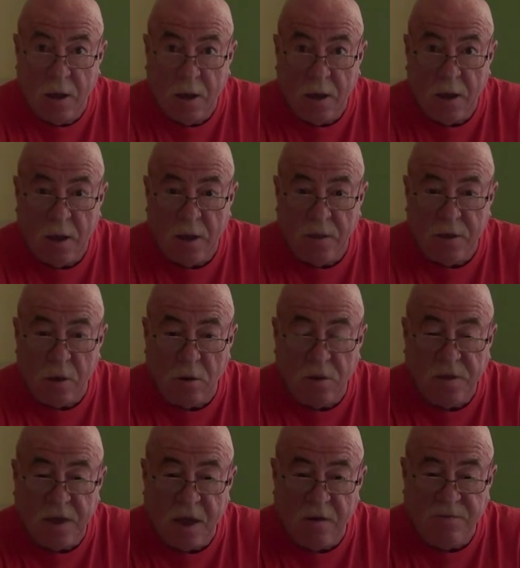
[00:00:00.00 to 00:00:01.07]
Uh, the only
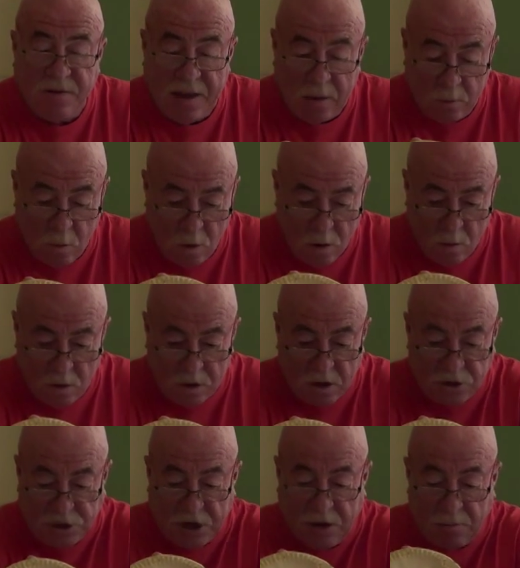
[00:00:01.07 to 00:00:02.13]
thing I found wrong with
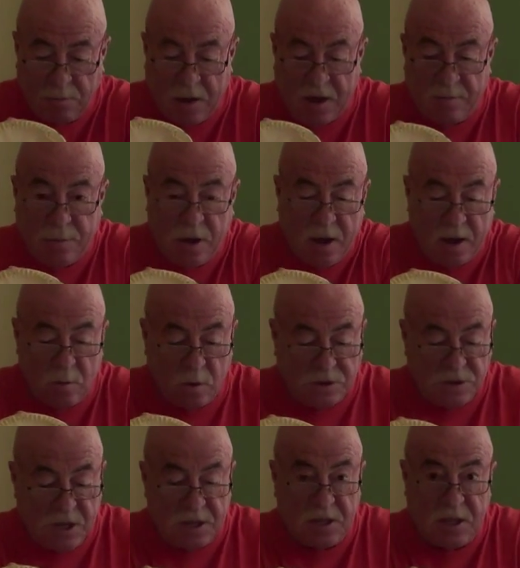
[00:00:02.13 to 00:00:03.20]
the chicken pot pie
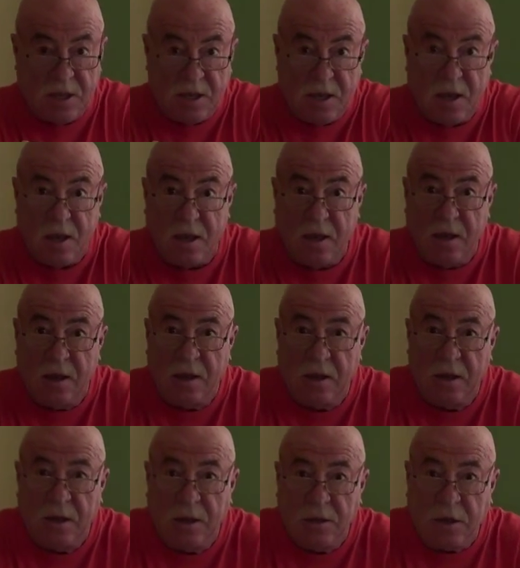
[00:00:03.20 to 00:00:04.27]
was that the uh,
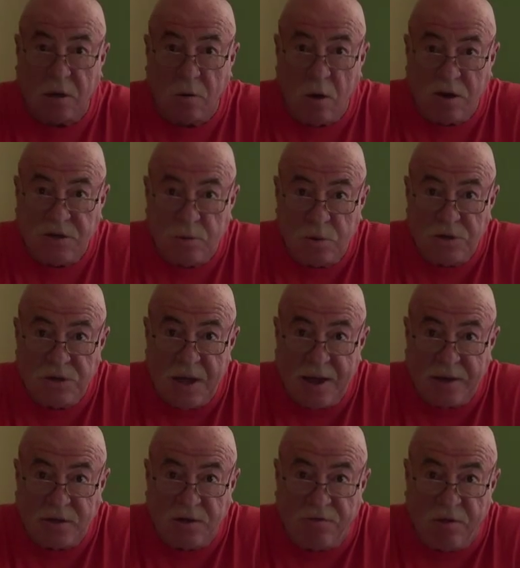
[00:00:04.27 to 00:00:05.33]
the crust was
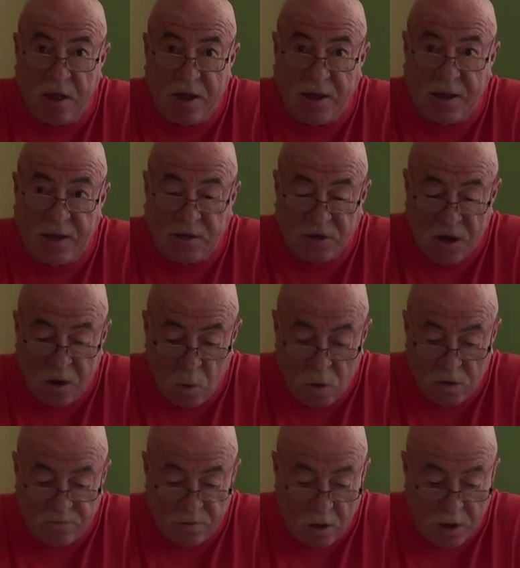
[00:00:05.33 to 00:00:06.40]
not as flaky as I
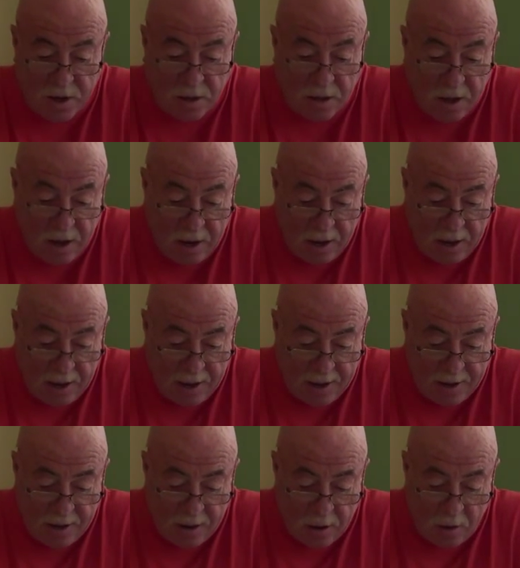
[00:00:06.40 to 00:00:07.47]
would have liked.
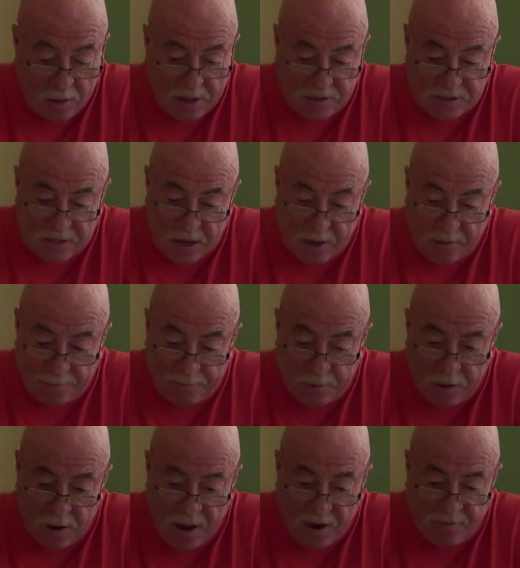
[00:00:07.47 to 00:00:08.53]
And you know, that's um,
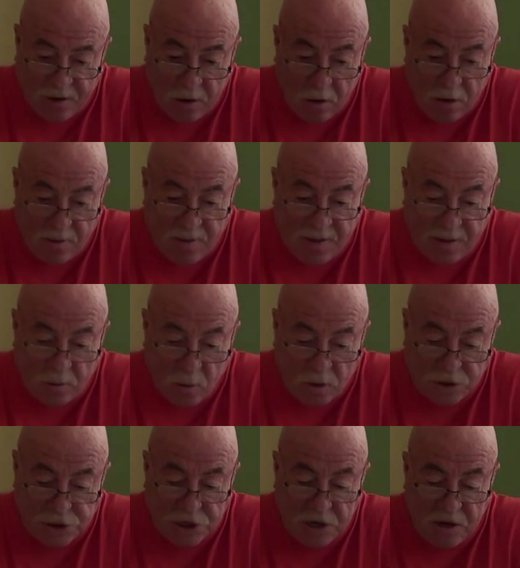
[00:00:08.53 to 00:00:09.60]
kind of a hard thing to
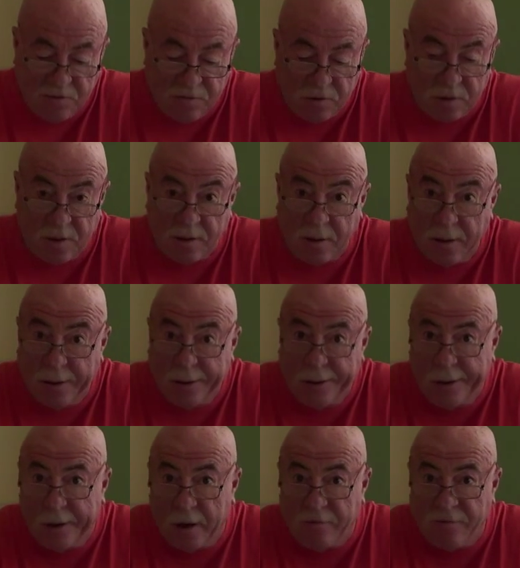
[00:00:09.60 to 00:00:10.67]
achieve with a,
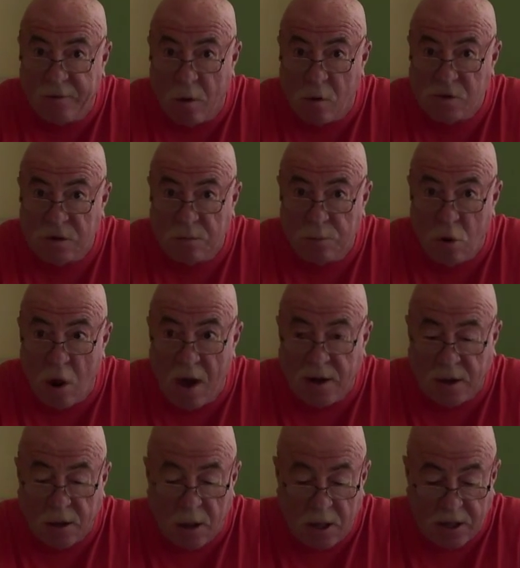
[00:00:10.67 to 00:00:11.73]
a frozen
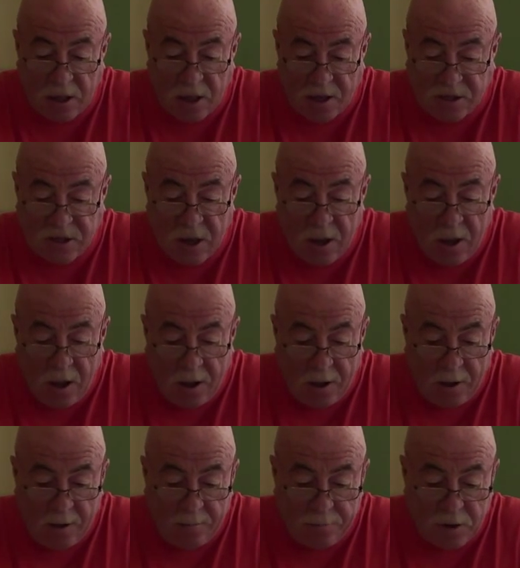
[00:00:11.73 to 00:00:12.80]
product like this.
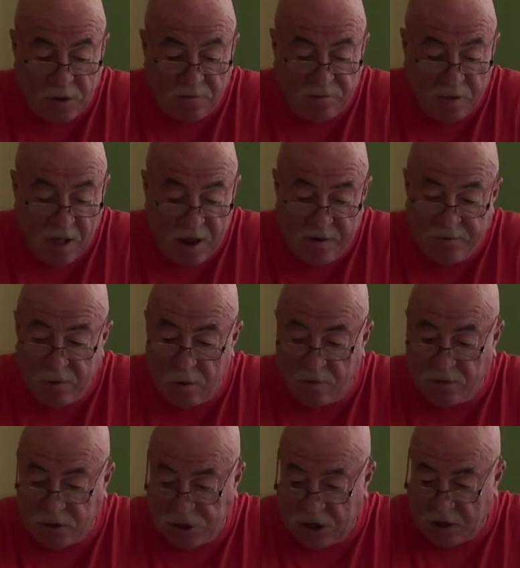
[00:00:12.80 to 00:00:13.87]
Uh, but the flavor of
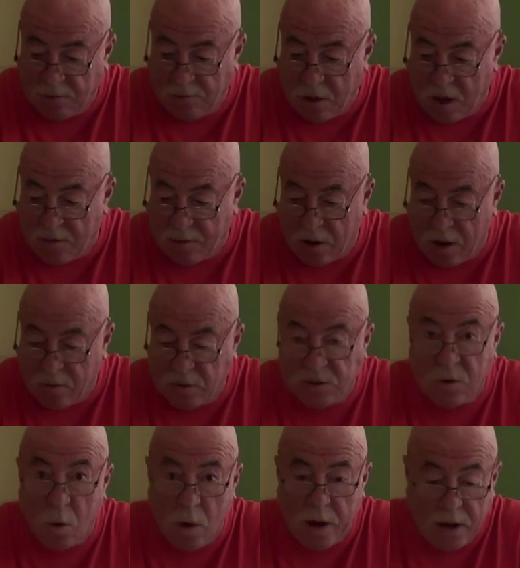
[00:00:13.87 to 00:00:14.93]
the chicken pot pie was
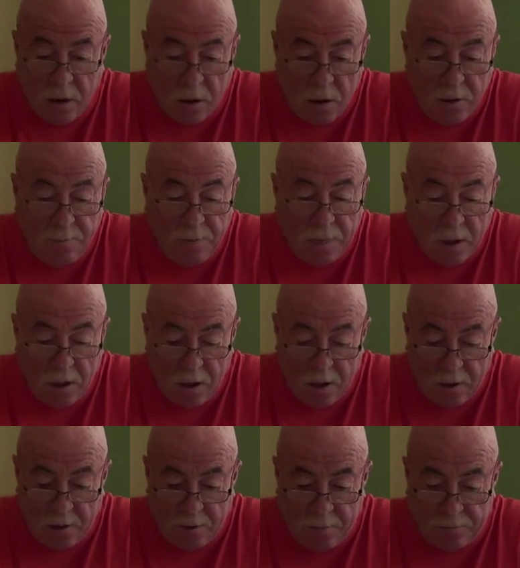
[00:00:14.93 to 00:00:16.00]
quite good.
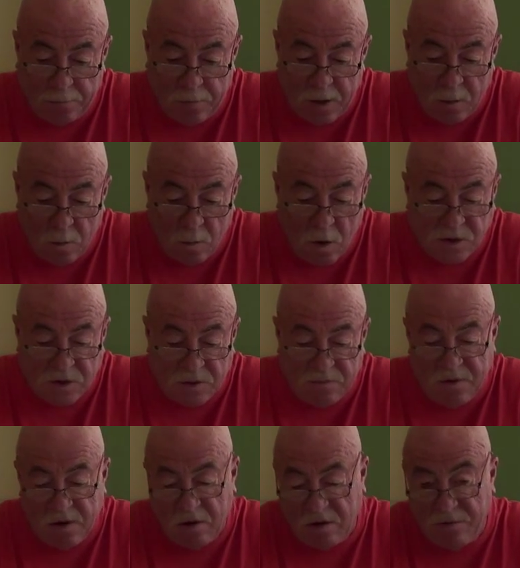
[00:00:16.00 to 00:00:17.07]
Um, it wasn't
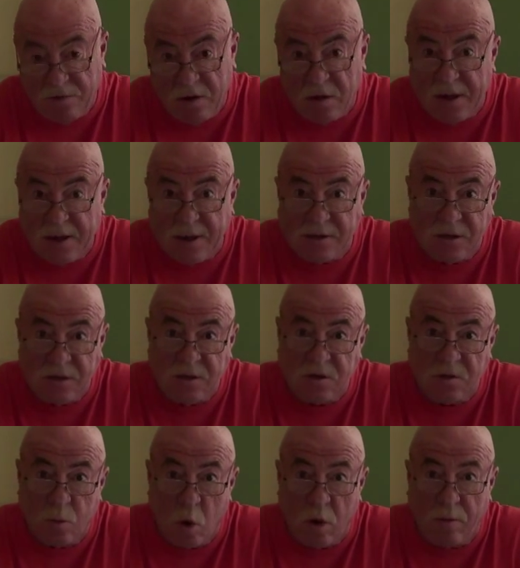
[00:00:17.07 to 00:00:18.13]
very filling because it's a
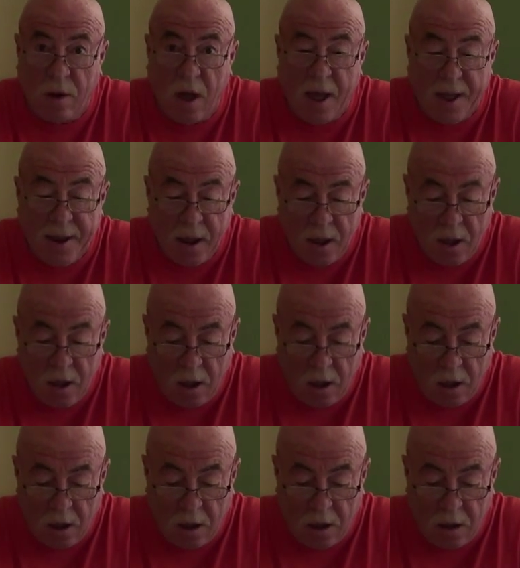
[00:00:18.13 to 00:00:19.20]
small pie,
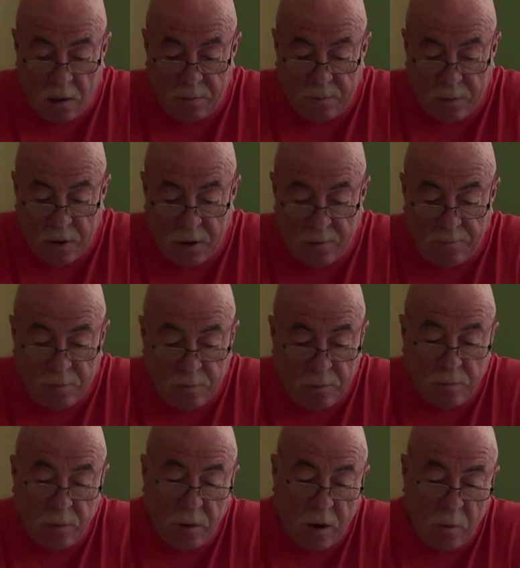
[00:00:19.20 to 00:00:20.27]
um, but
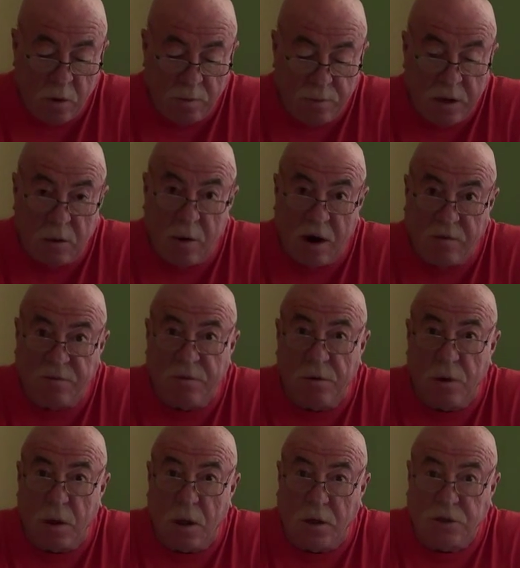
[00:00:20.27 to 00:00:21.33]
it would be great for a
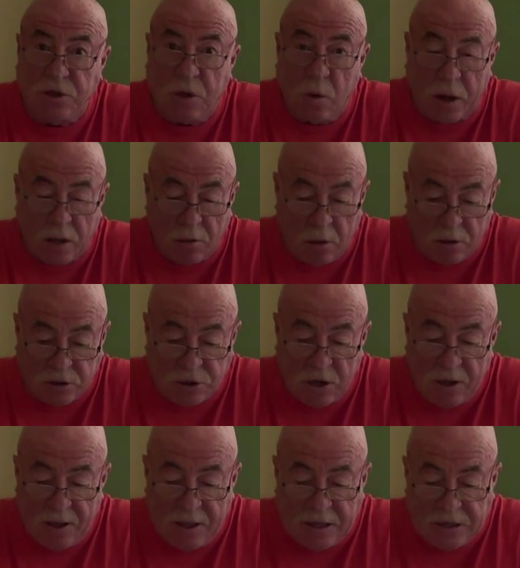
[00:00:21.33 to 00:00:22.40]
lunch, quick lunch.
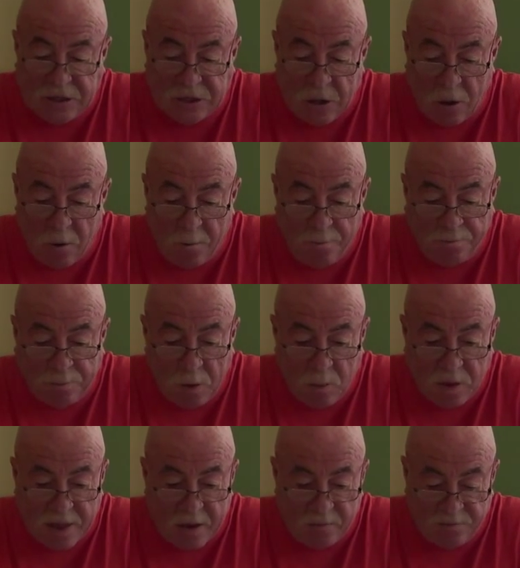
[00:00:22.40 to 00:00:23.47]
So
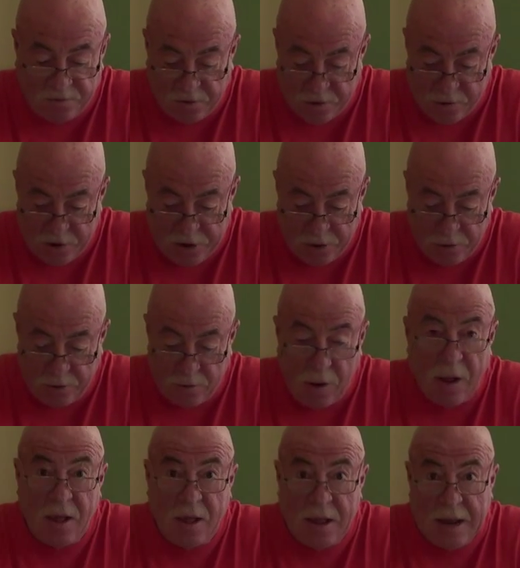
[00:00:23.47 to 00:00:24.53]
without further ado,
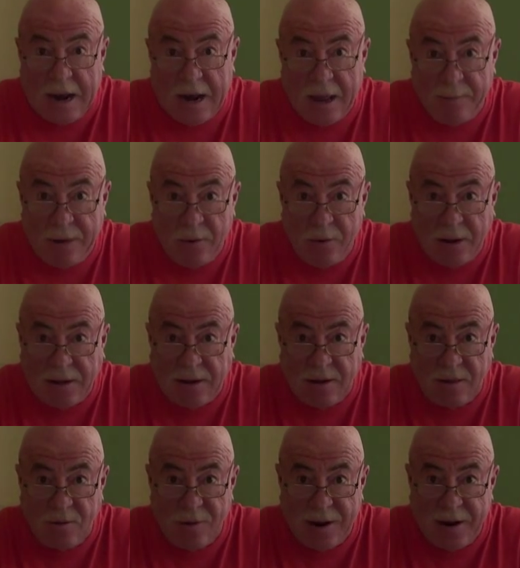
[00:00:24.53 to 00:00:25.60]
let me run to
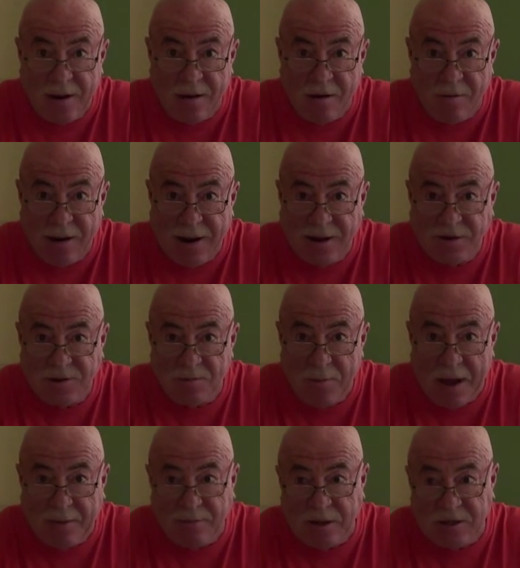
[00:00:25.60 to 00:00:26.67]
the radar range and
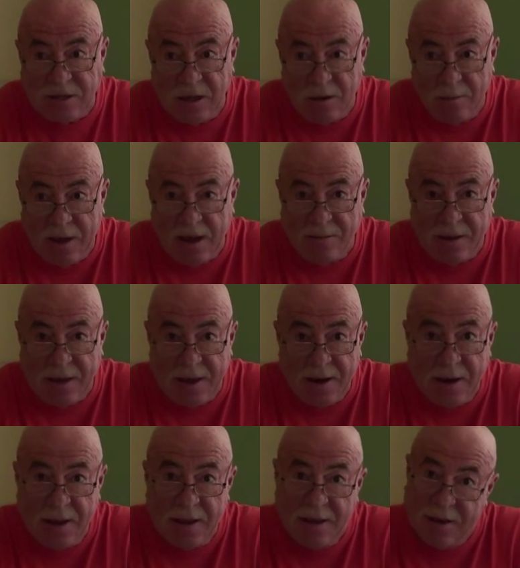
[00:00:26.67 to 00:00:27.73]
pop this little baby in,
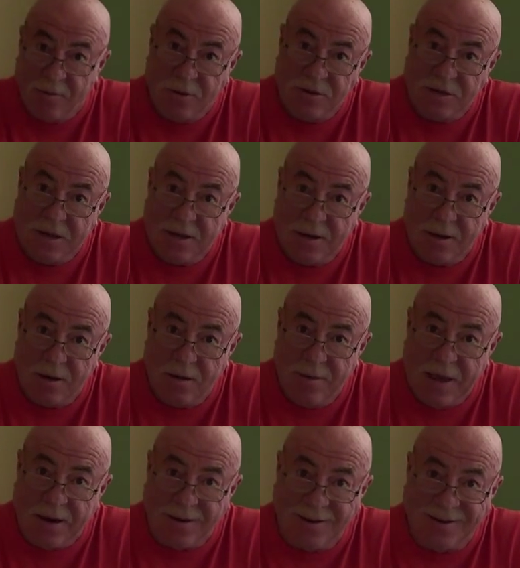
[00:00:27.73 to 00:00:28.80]
and we'll see you in a little
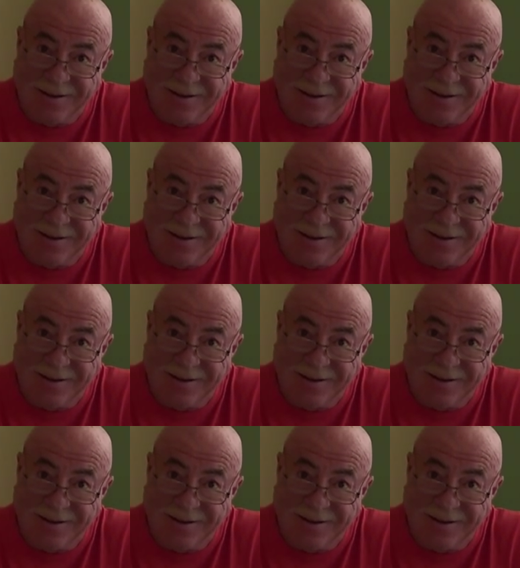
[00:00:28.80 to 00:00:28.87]
bit.